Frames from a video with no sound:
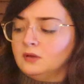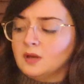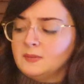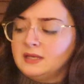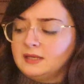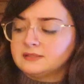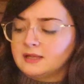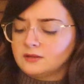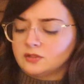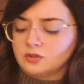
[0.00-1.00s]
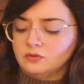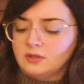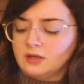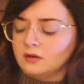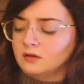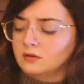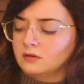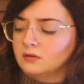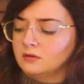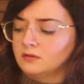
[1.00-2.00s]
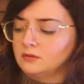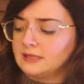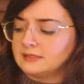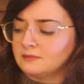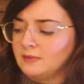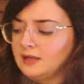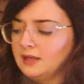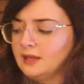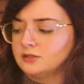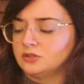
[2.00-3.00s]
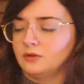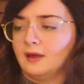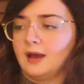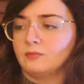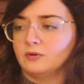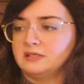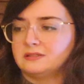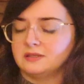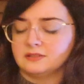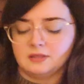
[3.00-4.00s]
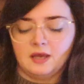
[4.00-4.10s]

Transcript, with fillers: I mean, is that the truth here? Is somebody against you, the High Priestess?